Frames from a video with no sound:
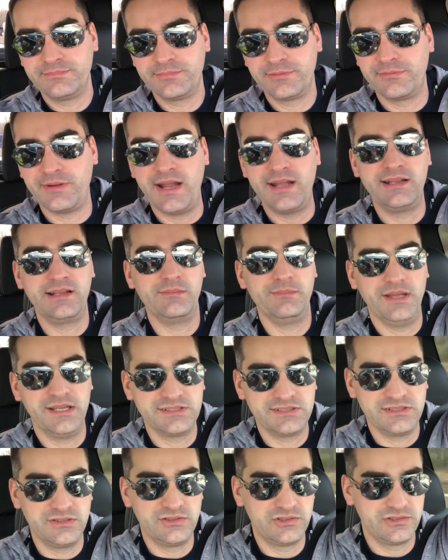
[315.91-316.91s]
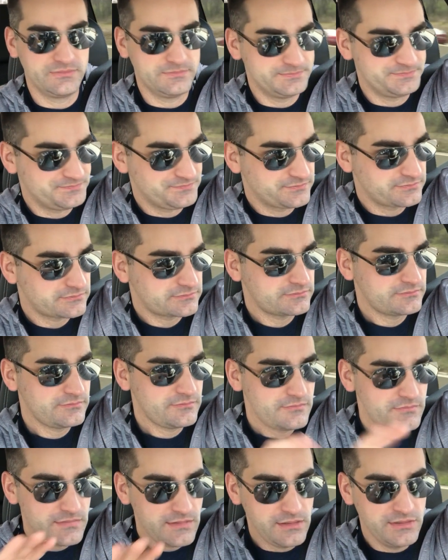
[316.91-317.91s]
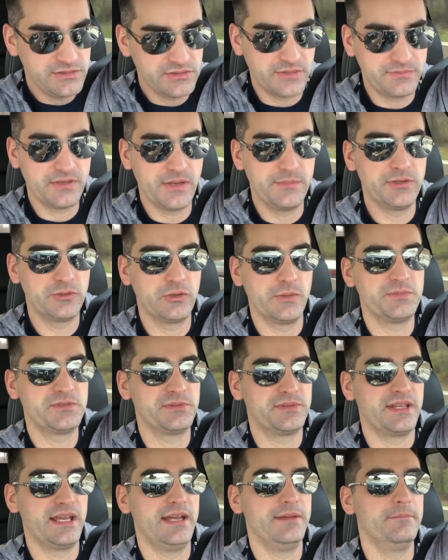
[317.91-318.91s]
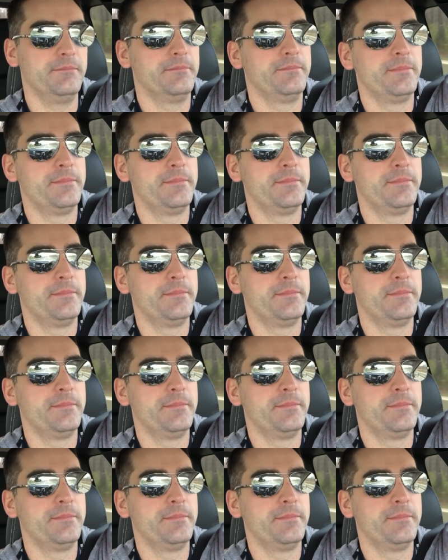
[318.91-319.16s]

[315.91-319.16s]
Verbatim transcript: providing a message. So I've come to grips with that.